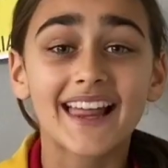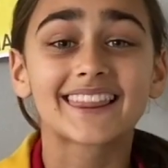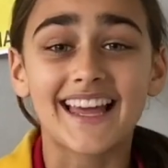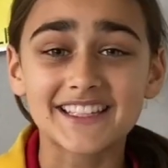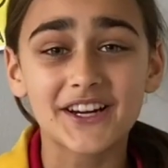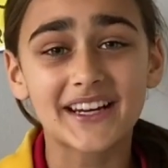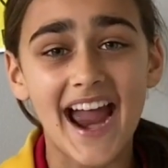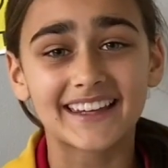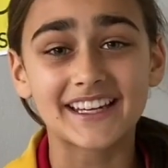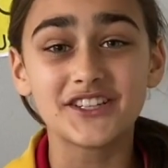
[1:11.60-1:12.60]
Let's go,
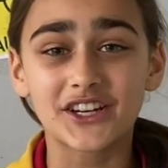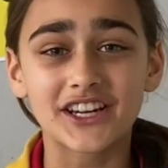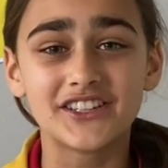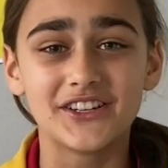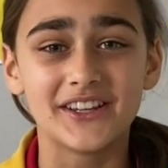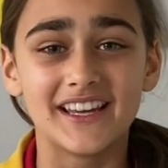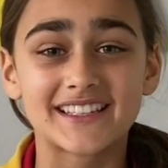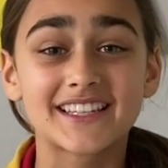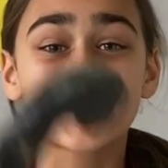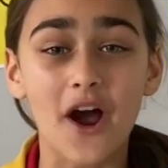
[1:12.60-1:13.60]
Kaitlin. You can do
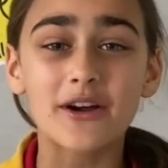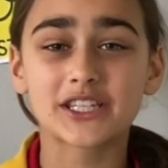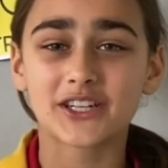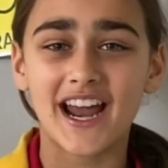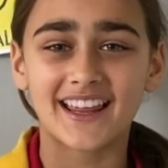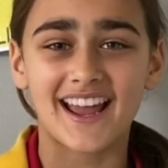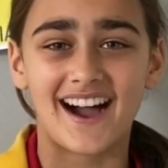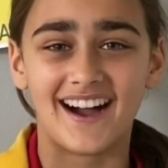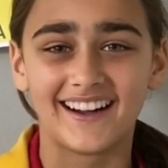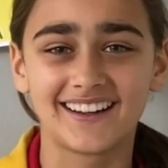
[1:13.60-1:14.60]
this. Go, Australia!